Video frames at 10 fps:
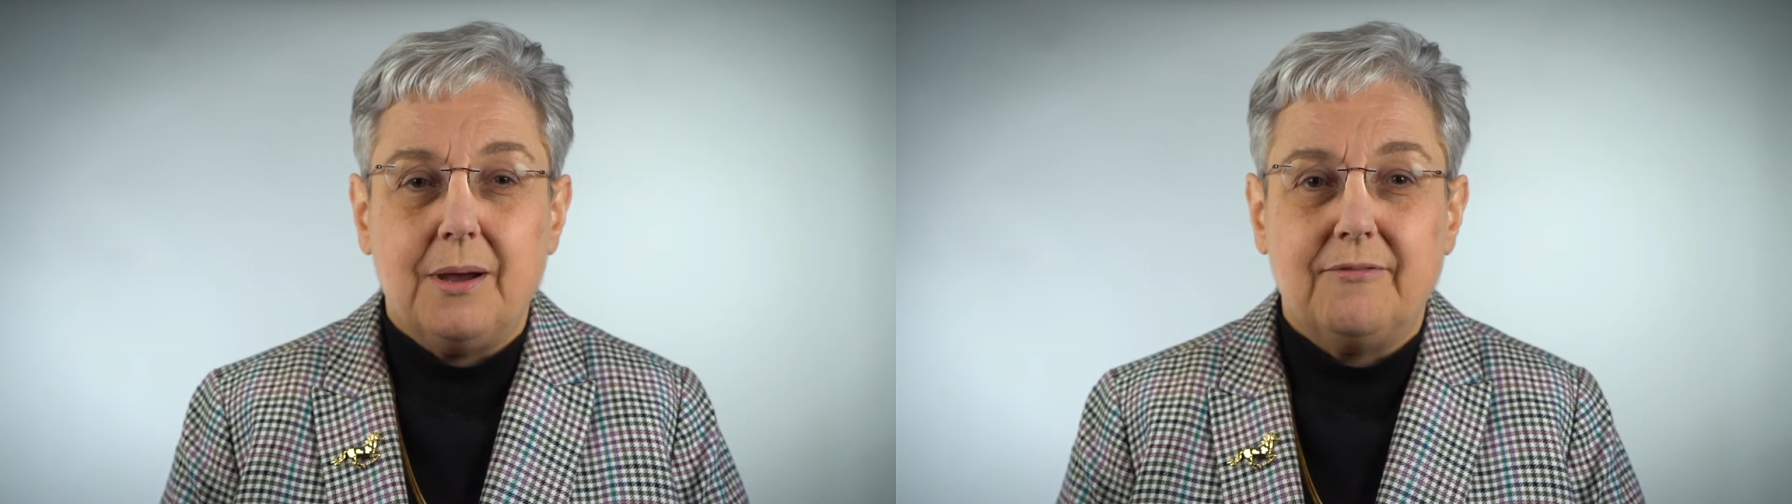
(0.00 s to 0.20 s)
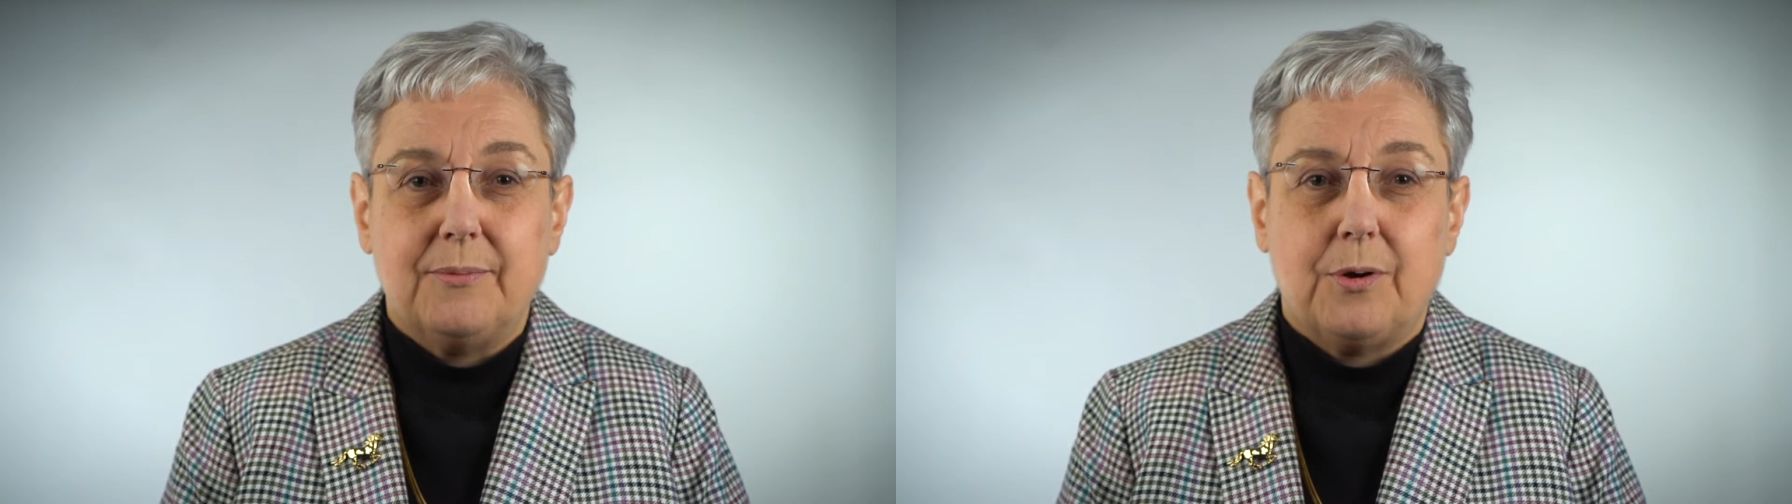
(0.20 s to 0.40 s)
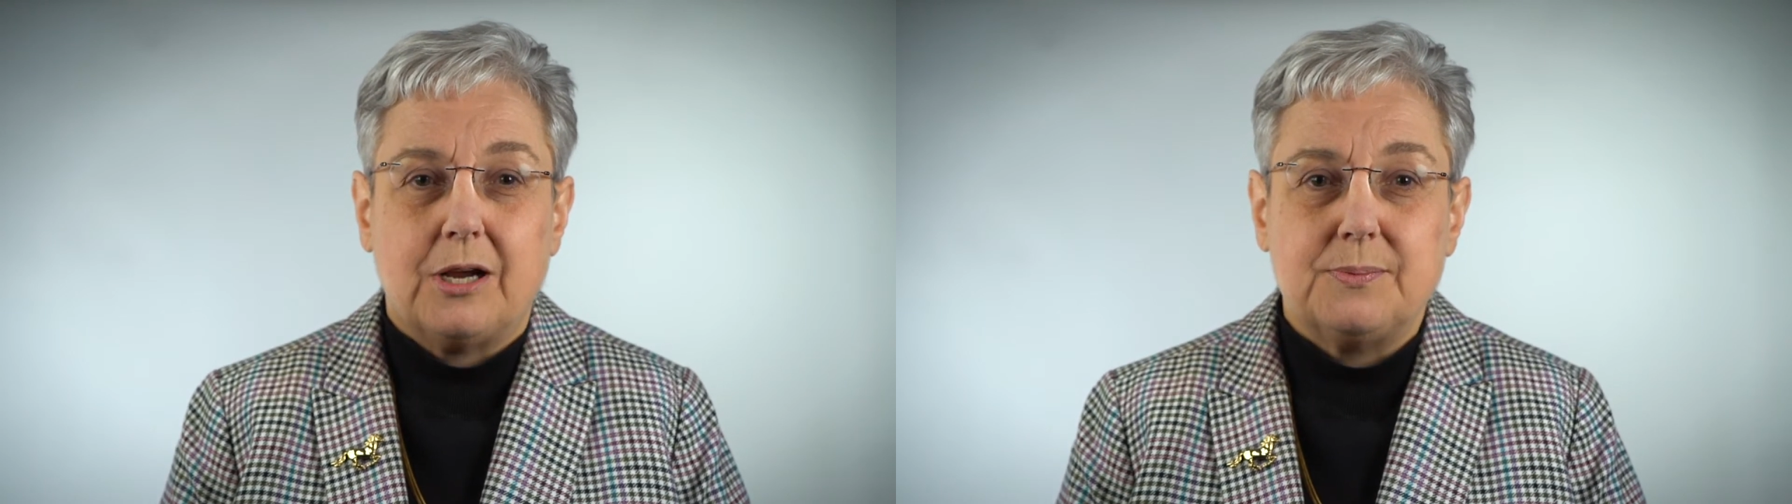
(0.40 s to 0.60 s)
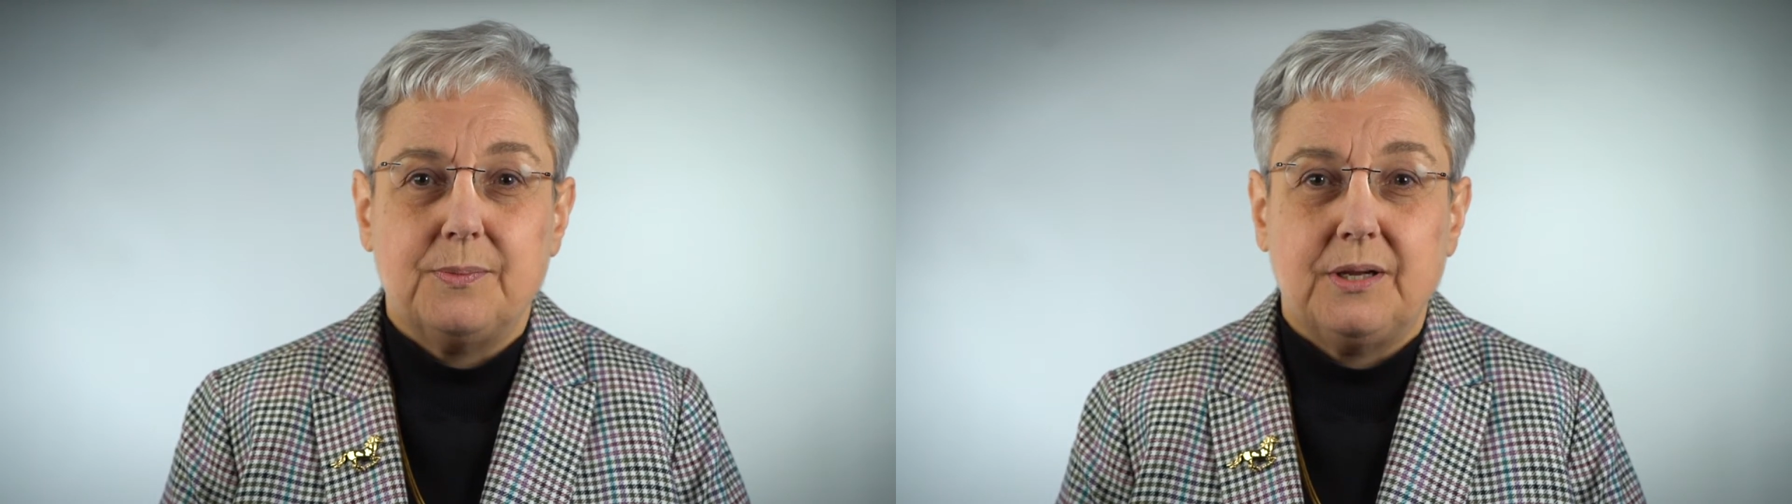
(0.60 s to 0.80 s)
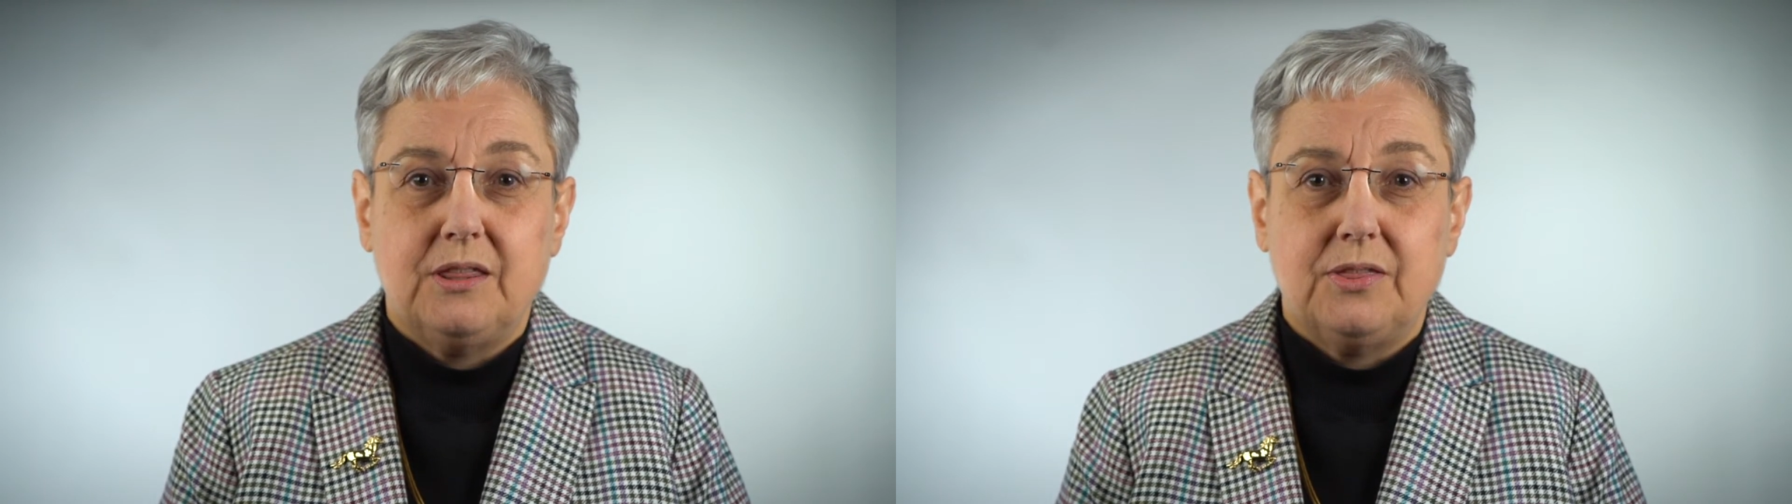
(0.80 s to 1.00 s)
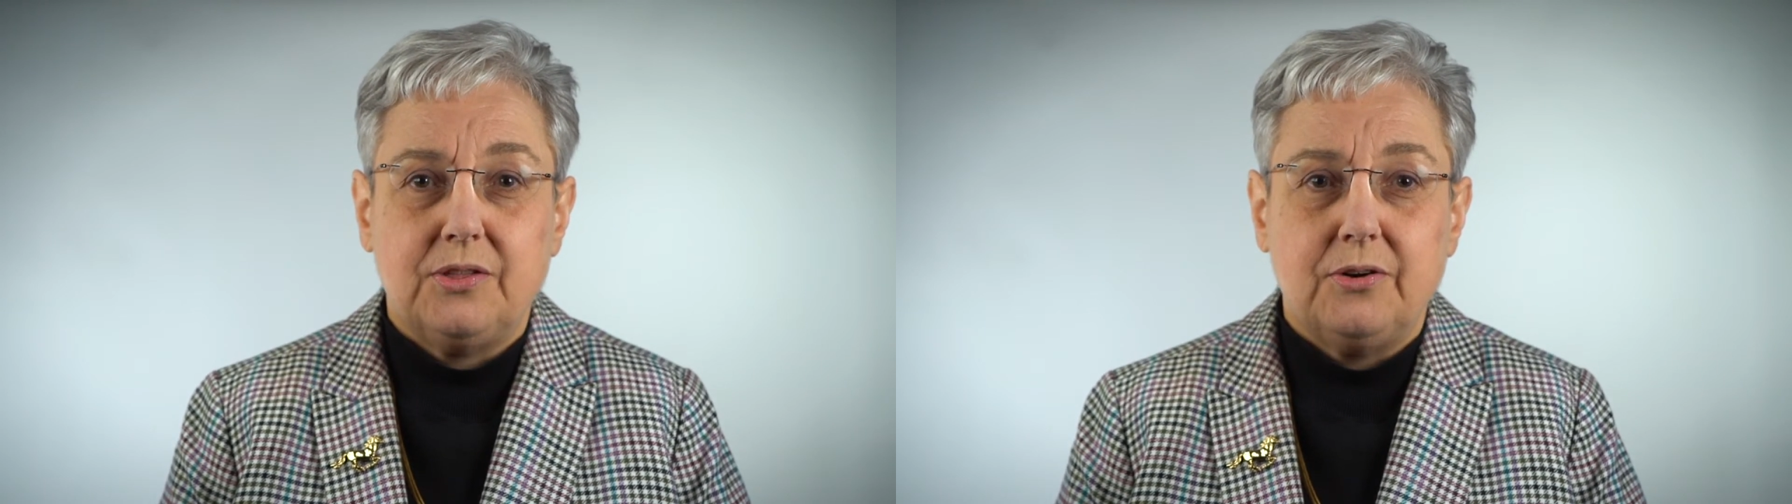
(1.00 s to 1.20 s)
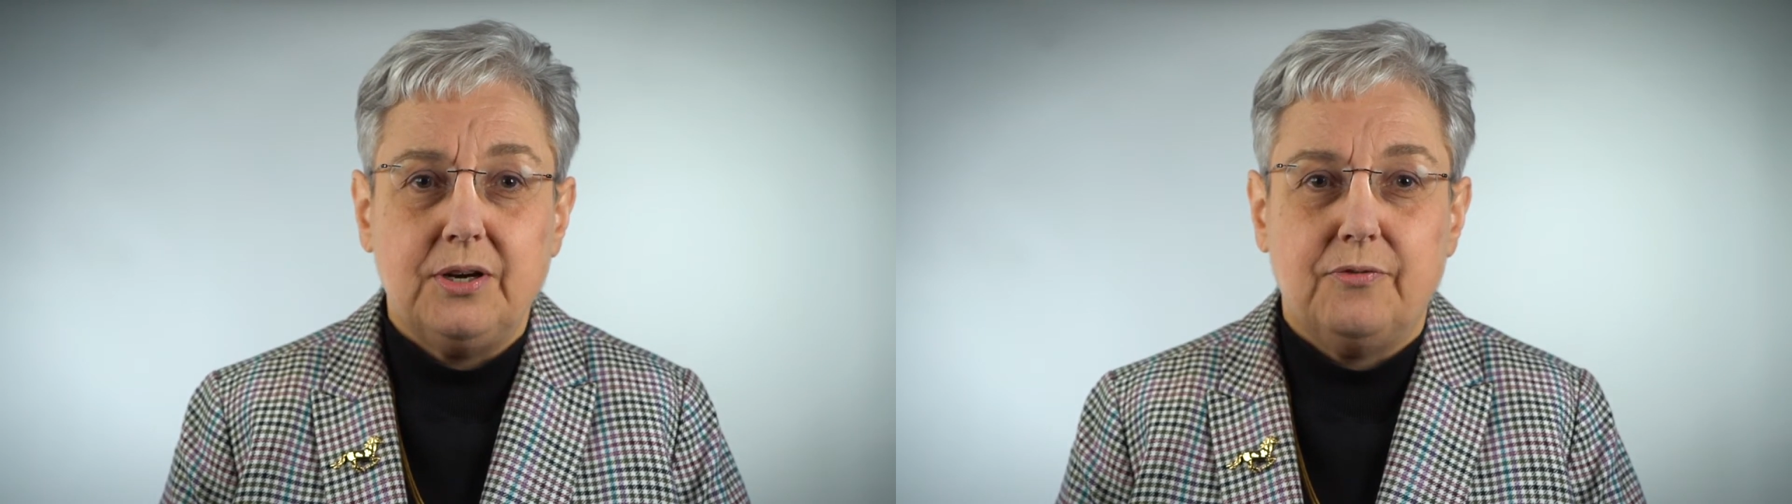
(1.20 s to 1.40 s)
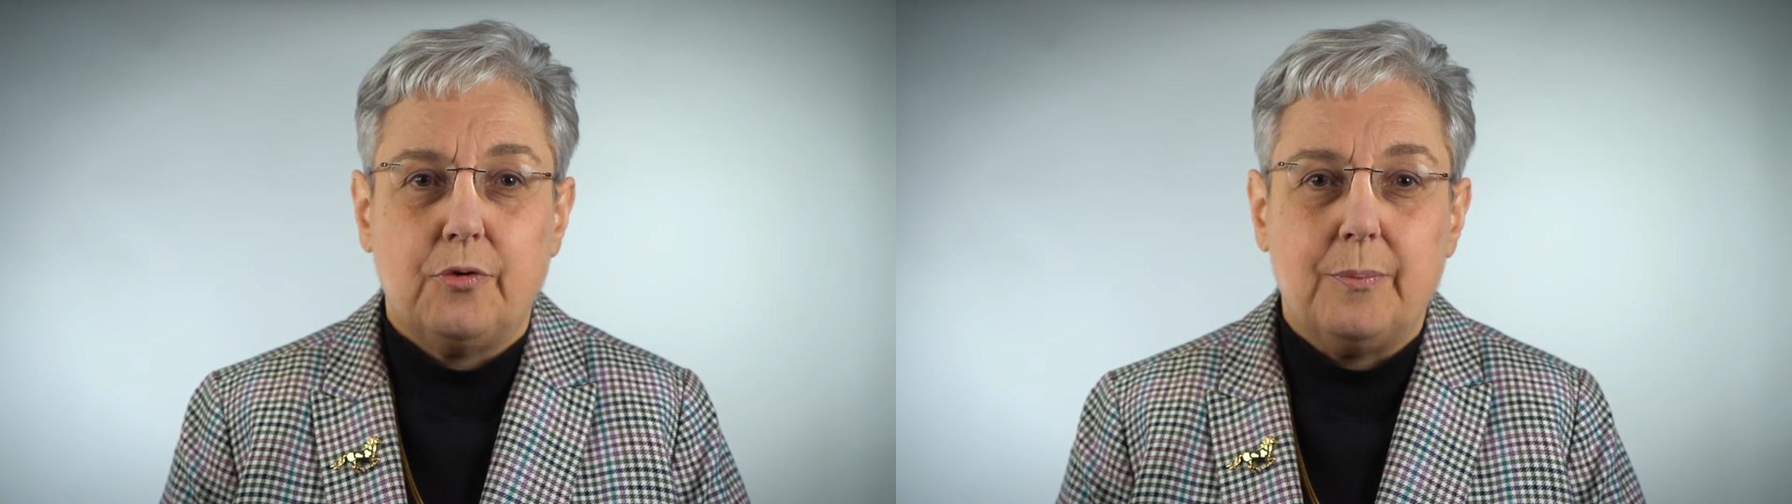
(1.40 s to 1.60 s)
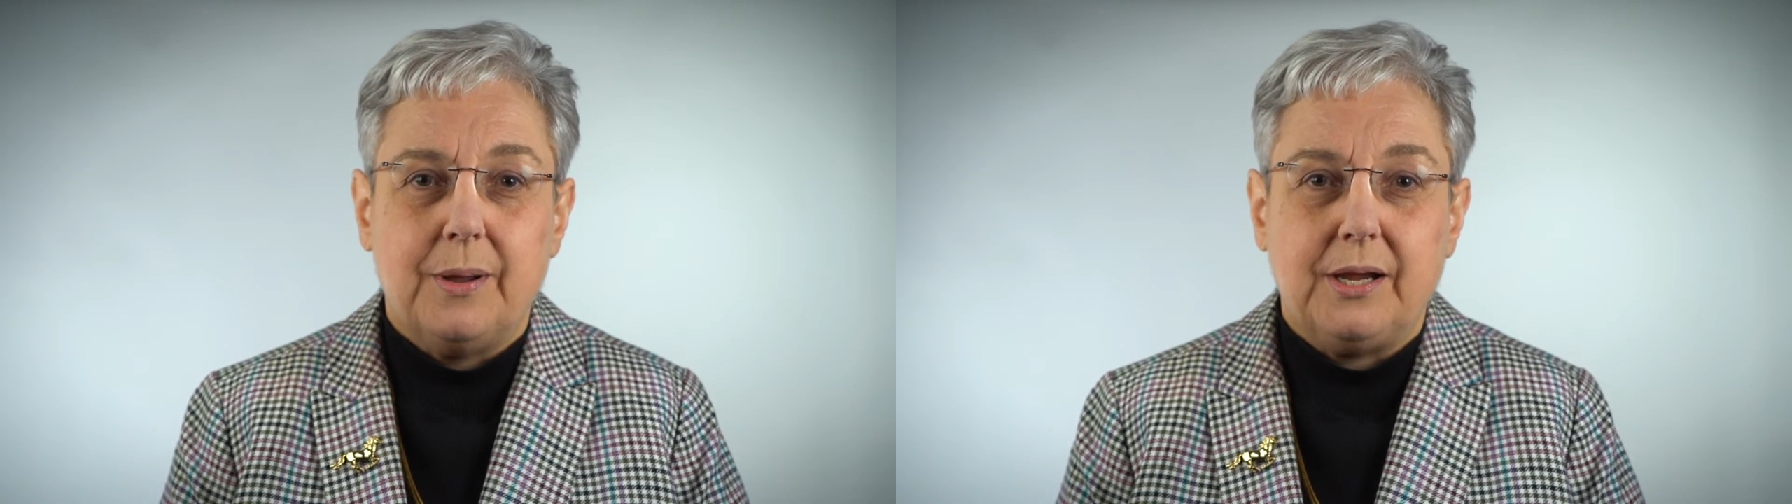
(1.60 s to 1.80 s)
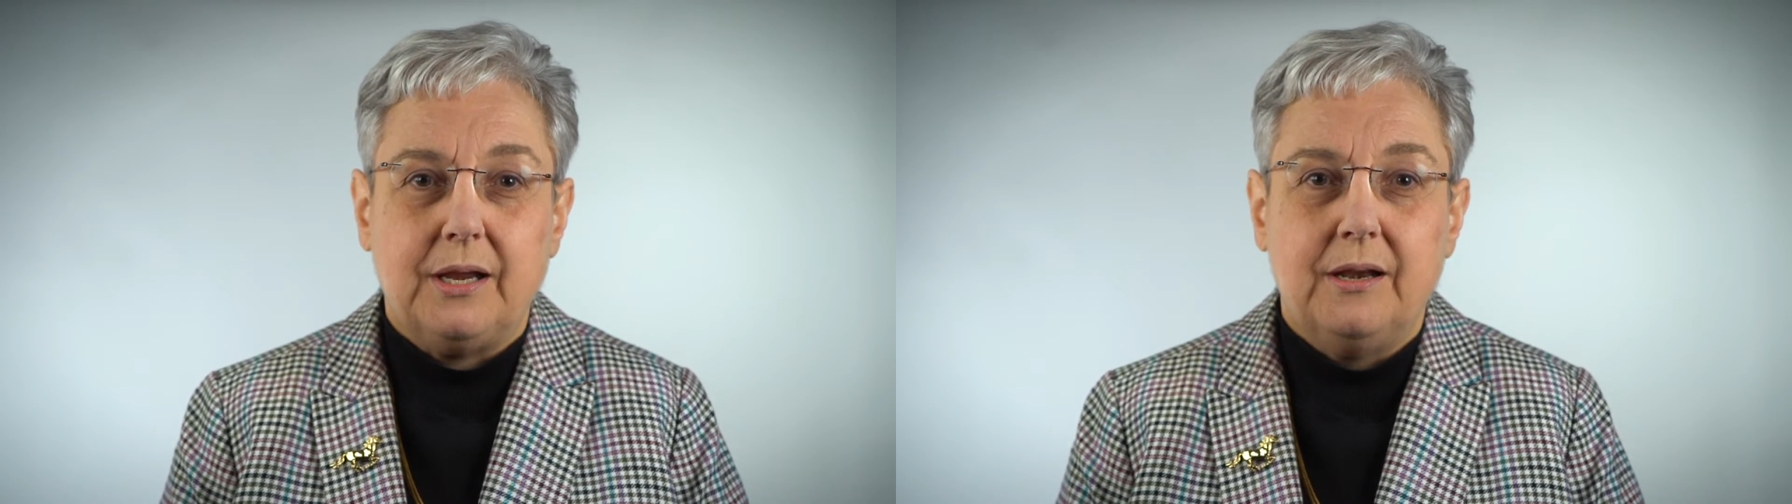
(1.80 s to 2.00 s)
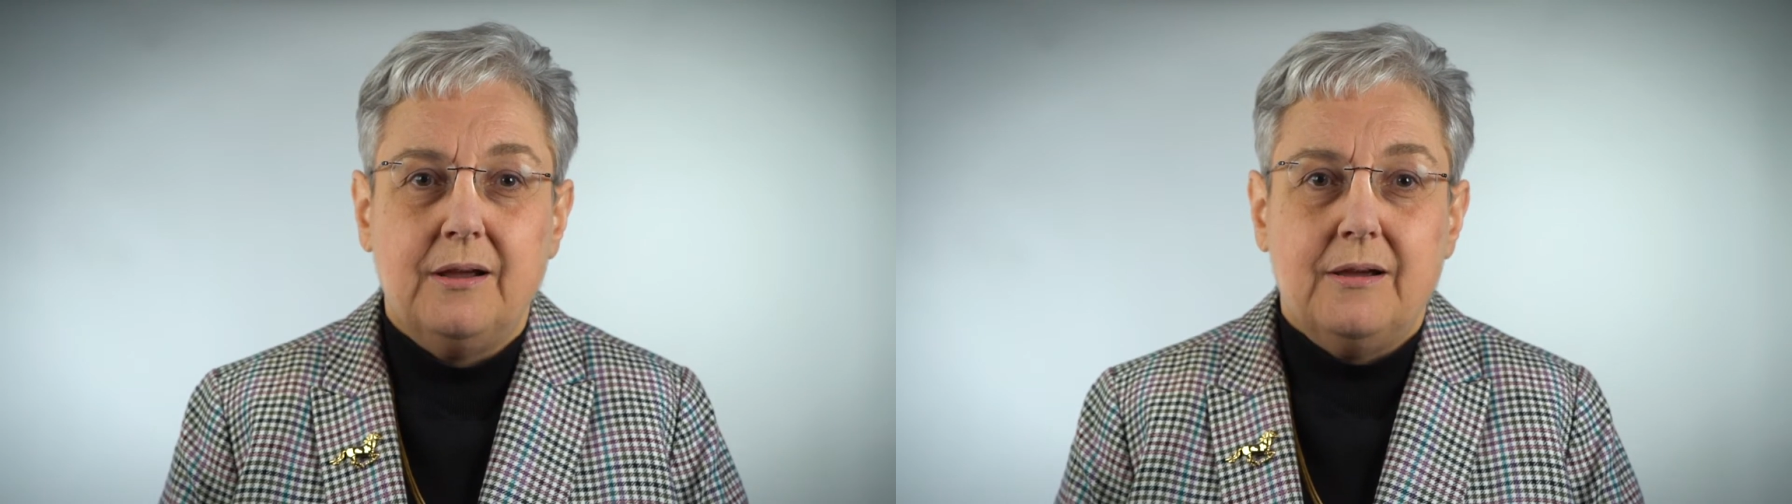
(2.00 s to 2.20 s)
of approximately $34 million